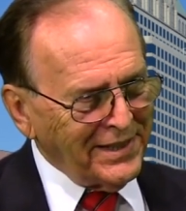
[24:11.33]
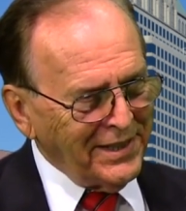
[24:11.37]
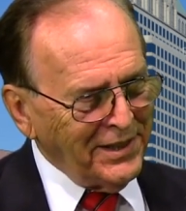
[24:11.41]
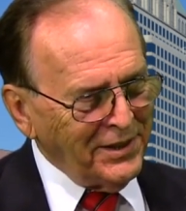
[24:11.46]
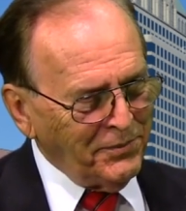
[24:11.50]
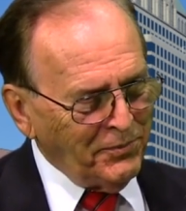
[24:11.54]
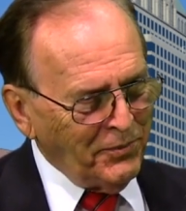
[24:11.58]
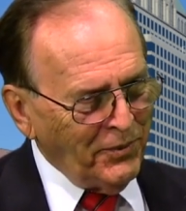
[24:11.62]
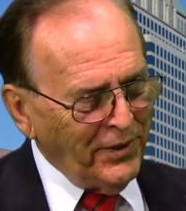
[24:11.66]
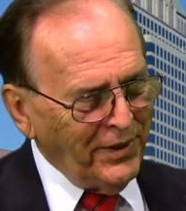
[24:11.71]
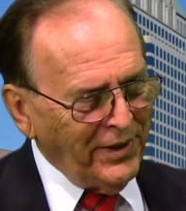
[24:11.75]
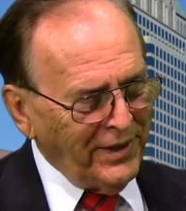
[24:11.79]
Let's
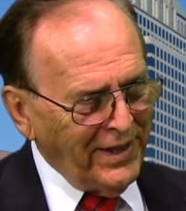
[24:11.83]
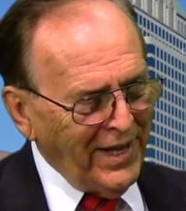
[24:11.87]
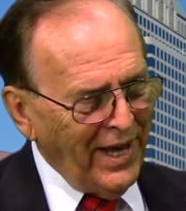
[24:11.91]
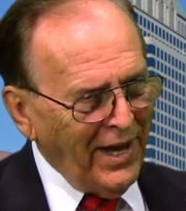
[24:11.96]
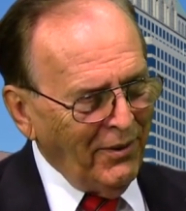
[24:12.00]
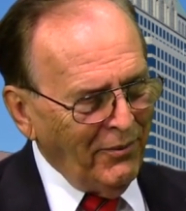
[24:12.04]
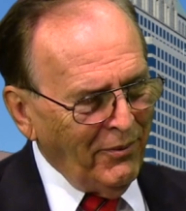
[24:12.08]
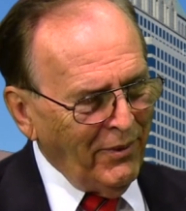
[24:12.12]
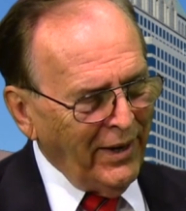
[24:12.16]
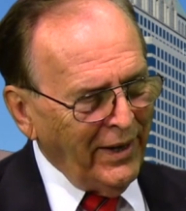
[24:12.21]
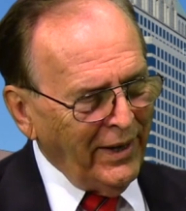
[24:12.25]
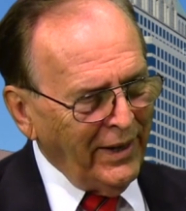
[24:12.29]
put it
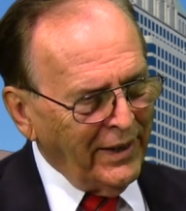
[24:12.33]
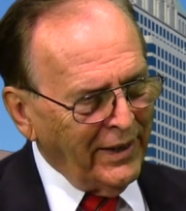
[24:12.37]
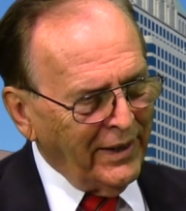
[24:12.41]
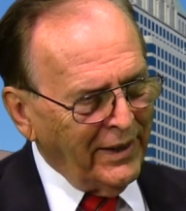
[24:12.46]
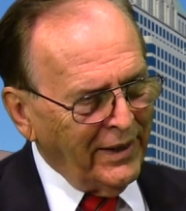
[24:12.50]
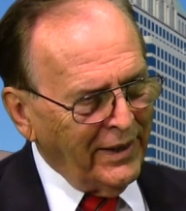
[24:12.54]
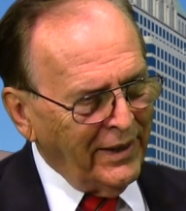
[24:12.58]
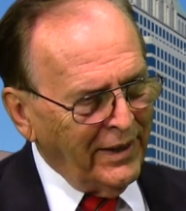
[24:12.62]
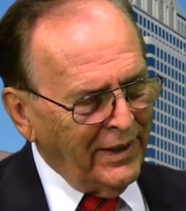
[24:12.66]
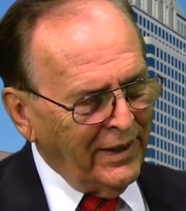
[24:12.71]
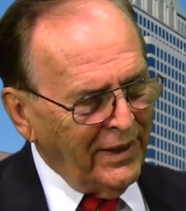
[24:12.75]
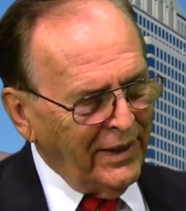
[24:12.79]
that way.
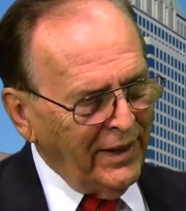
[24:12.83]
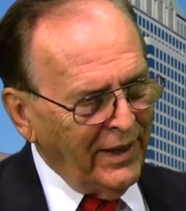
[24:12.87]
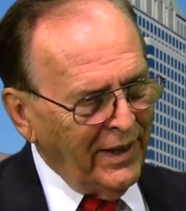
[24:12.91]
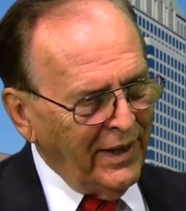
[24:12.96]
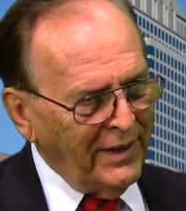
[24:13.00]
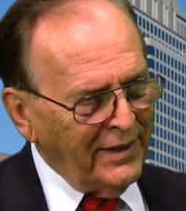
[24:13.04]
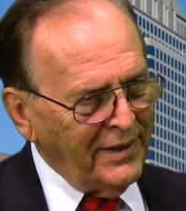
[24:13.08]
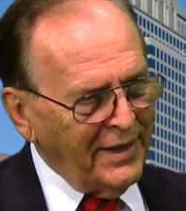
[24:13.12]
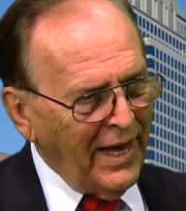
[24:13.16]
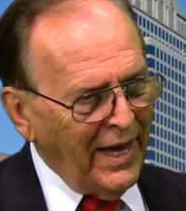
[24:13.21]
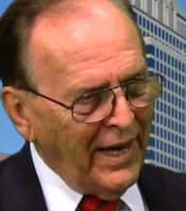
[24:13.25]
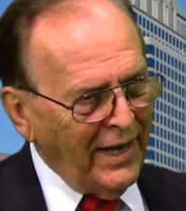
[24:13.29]
Yeah,
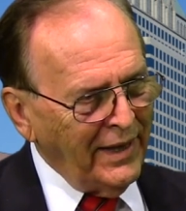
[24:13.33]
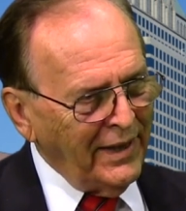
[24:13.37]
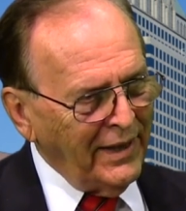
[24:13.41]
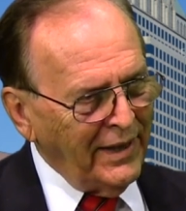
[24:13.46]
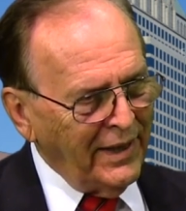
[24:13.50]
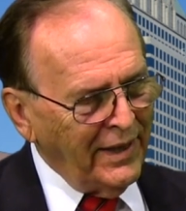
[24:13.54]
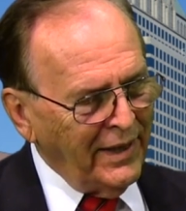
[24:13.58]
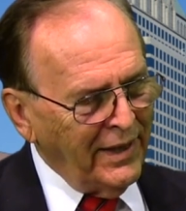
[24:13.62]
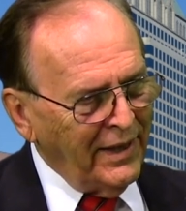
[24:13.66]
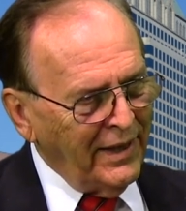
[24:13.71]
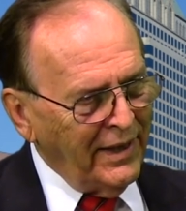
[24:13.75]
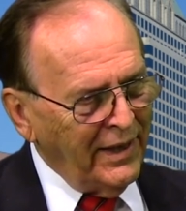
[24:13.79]
and
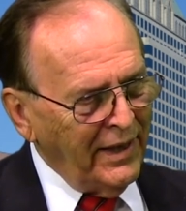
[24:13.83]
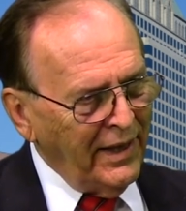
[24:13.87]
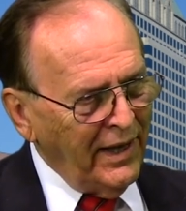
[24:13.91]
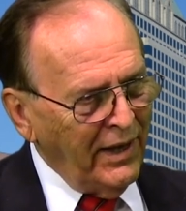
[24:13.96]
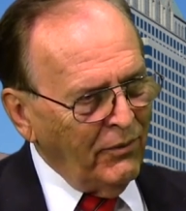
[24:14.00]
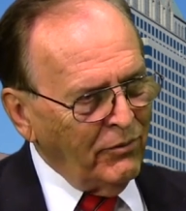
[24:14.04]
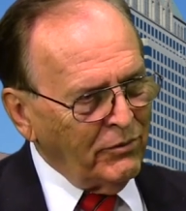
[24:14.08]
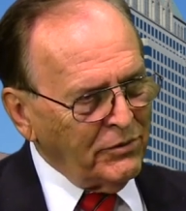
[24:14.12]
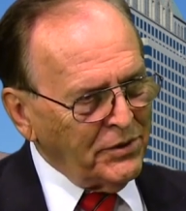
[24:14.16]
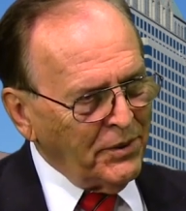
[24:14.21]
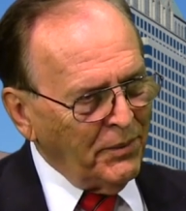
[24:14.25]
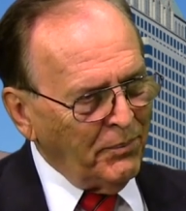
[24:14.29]
that it
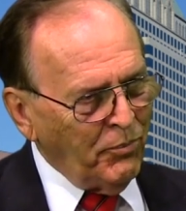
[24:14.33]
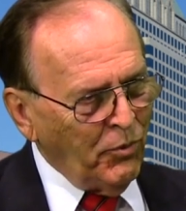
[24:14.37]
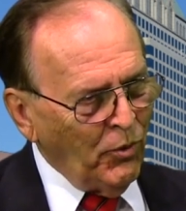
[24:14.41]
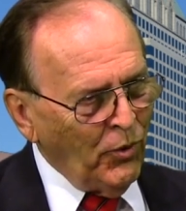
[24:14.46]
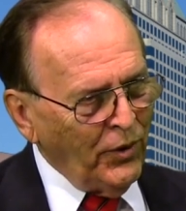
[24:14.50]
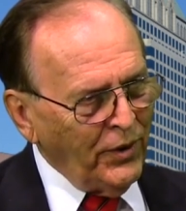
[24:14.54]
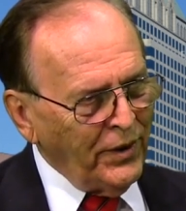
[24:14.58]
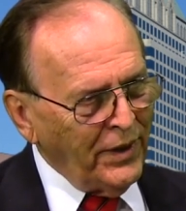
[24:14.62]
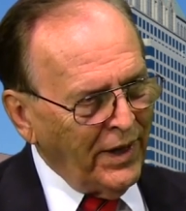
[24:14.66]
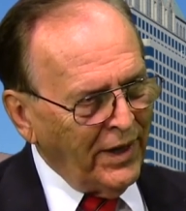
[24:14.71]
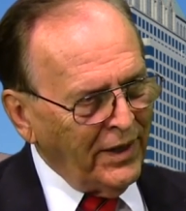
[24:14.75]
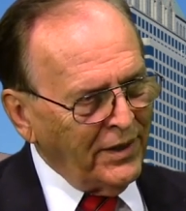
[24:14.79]
was
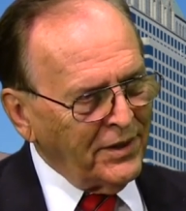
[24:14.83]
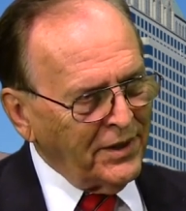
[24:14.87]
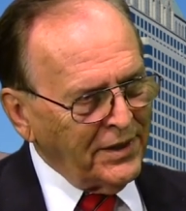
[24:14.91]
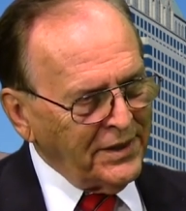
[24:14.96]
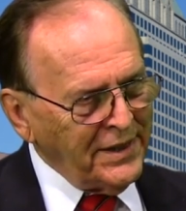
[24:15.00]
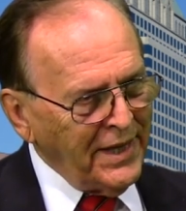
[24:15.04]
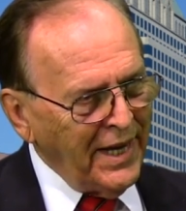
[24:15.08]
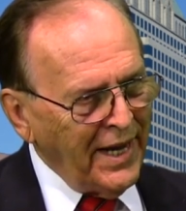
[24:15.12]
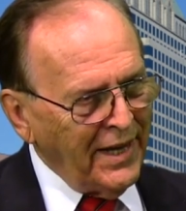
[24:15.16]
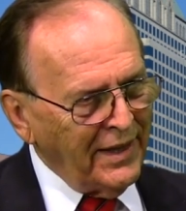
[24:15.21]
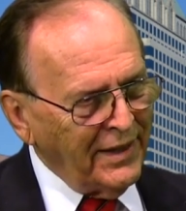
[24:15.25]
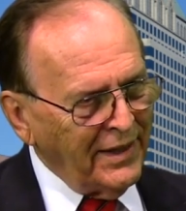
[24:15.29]
important to
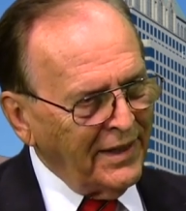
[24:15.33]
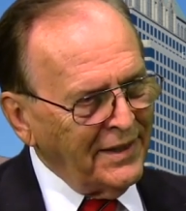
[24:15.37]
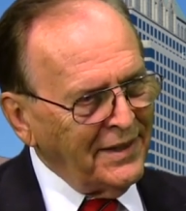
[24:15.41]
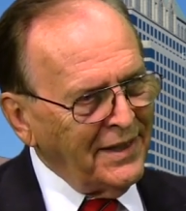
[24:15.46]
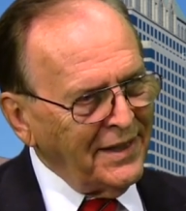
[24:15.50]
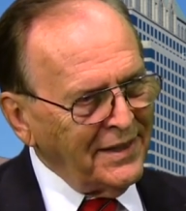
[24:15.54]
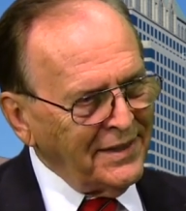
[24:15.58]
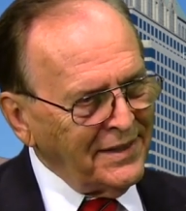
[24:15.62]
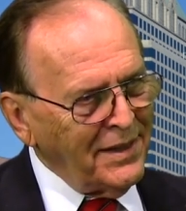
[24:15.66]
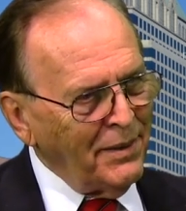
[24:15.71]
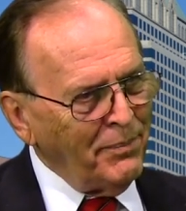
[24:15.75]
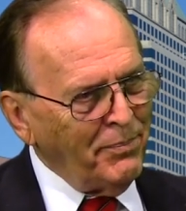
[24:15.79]
understand that
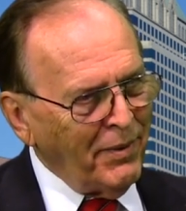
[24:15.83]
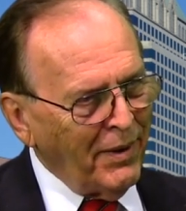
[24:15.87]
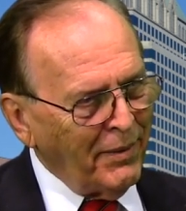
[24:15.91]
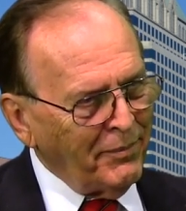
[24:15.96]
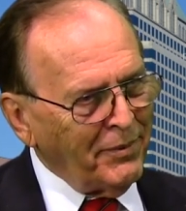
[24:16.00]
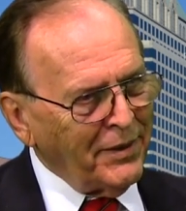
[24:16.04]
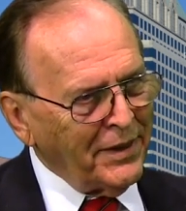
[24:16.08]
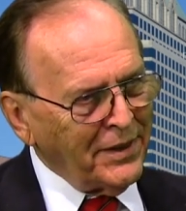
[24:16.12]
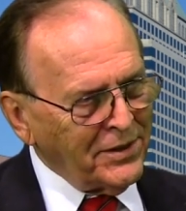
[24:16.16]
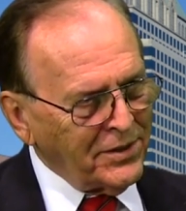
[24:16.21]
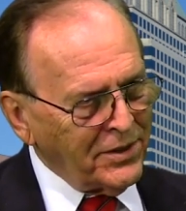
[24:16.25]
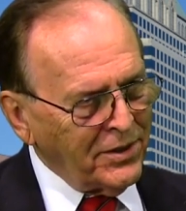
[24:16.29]
this is a
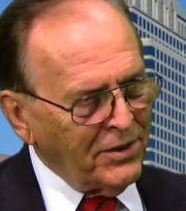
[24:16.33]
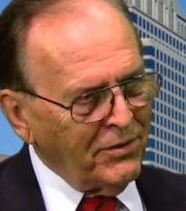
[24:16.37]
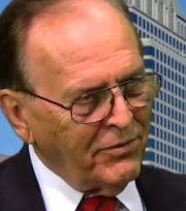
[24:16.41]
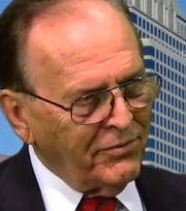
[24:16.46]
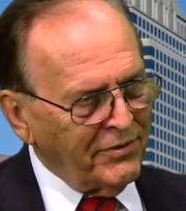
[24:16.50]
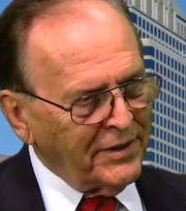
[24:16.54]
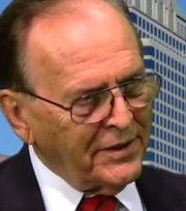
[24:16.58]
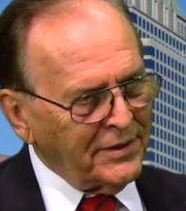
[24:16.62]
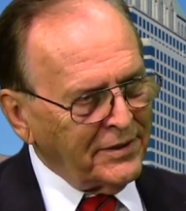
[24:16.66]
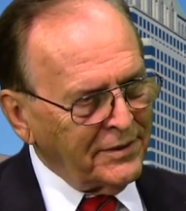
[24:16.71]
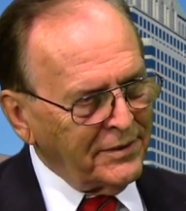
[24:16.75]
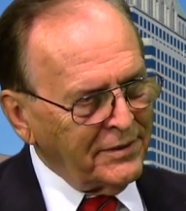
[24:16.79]
public
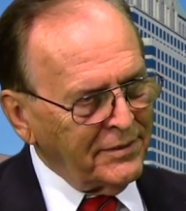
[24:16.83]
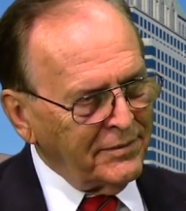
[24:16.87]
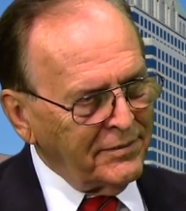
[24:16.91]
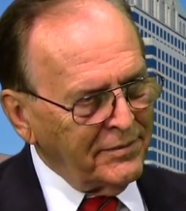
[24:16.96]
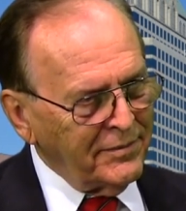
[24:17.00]
service,